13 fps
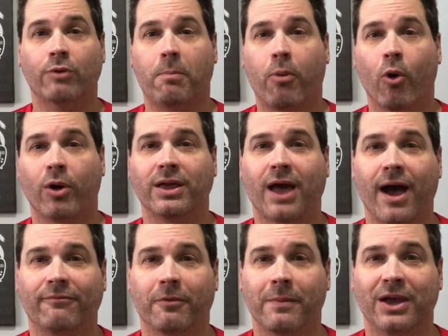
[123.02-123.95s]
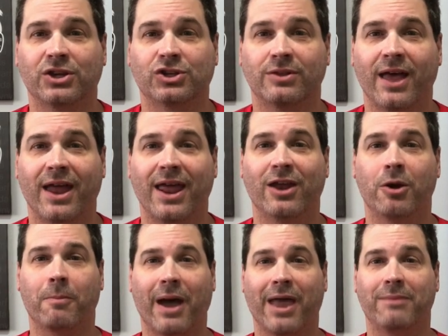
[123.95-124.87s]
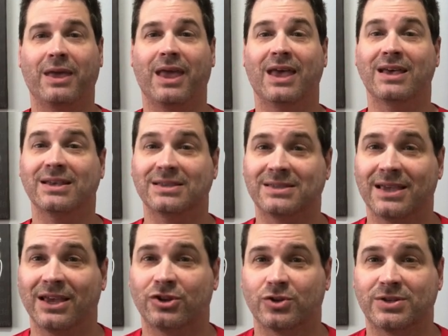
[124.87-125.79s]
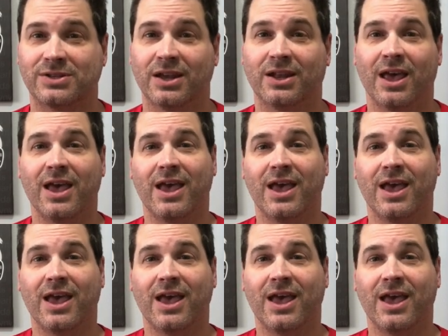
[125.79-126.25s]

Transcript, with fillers: reporting confirmation that Inter Miami is interested